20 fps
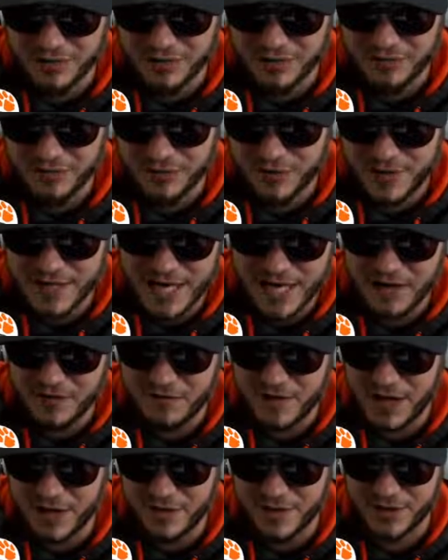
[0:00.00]
for the
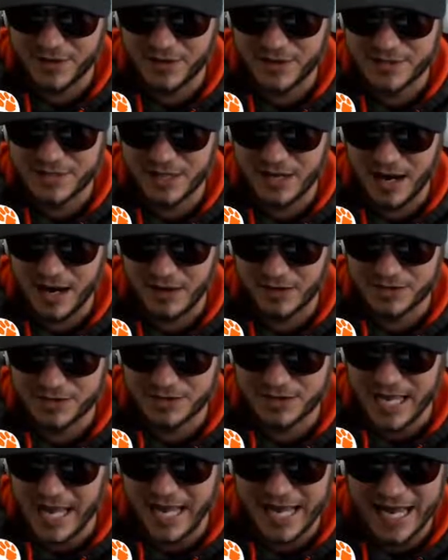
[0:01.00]
NFL than there is in college?
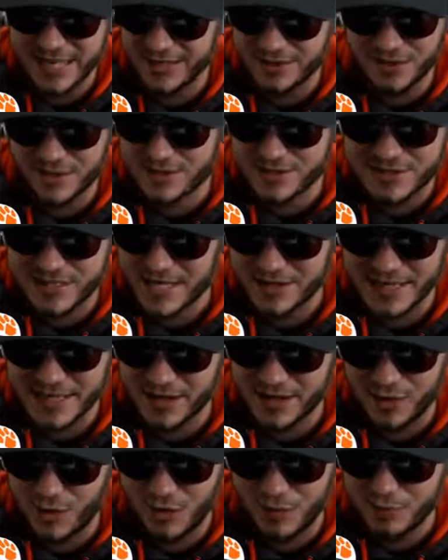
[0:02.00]
I don't understand that
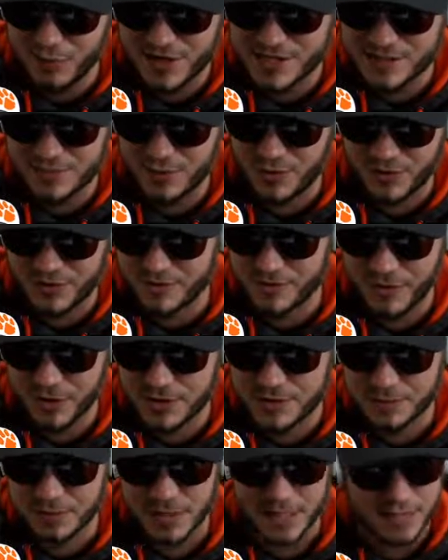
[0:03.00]
whole principle in the
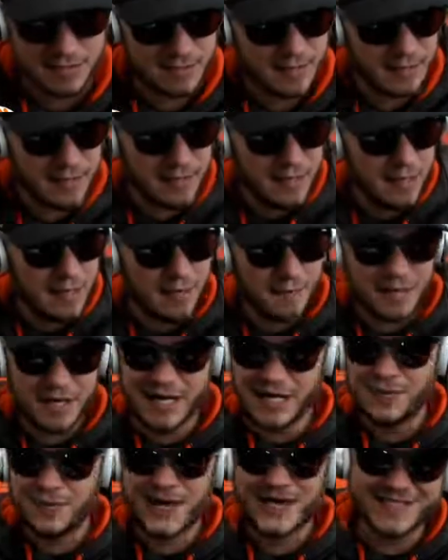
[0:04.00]
first place. But
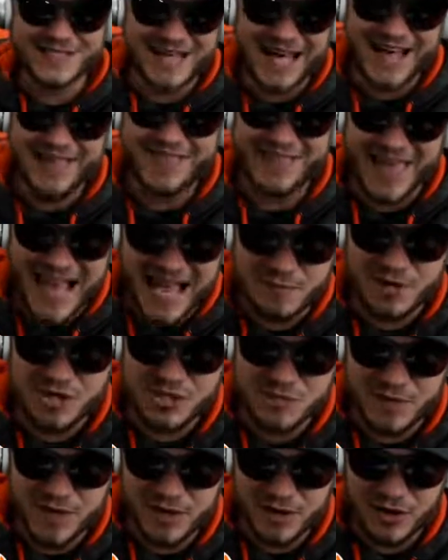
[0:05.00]
anyway, it's not that
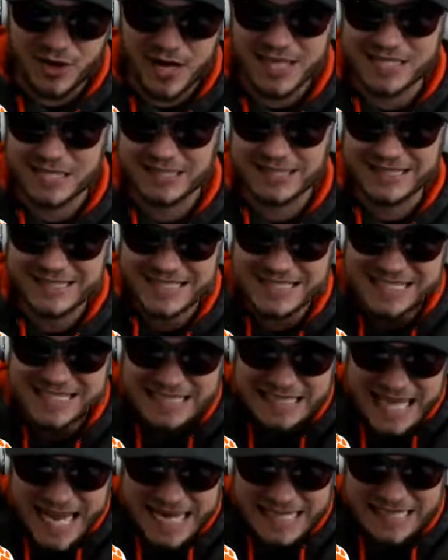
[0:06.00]
much bigger. It's a
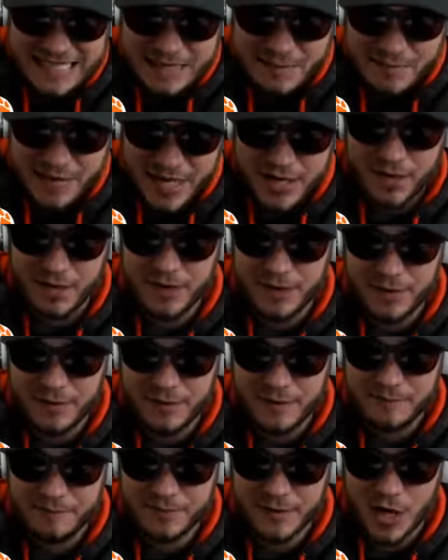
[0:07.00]
slightly bigger
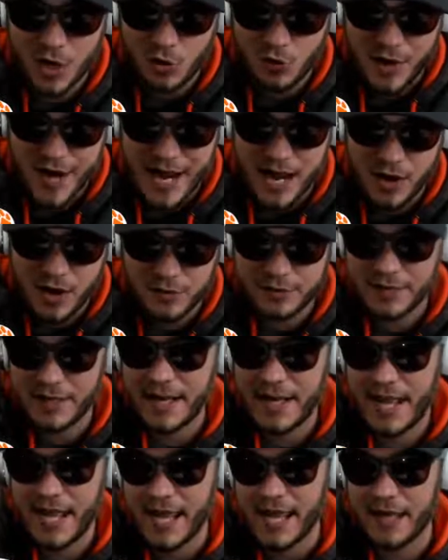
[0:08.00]
around
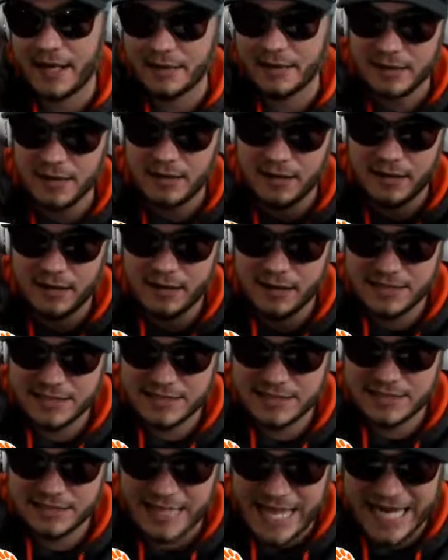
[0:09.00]
and
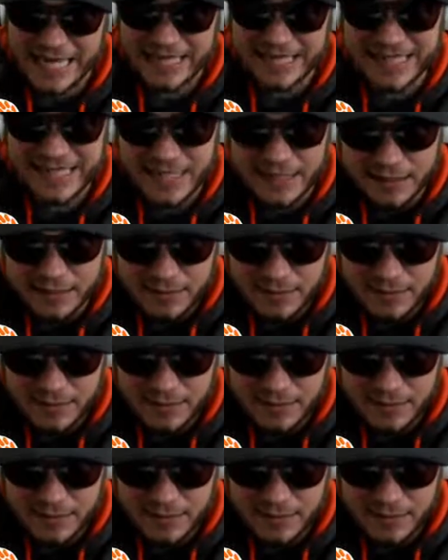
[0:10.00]
slightly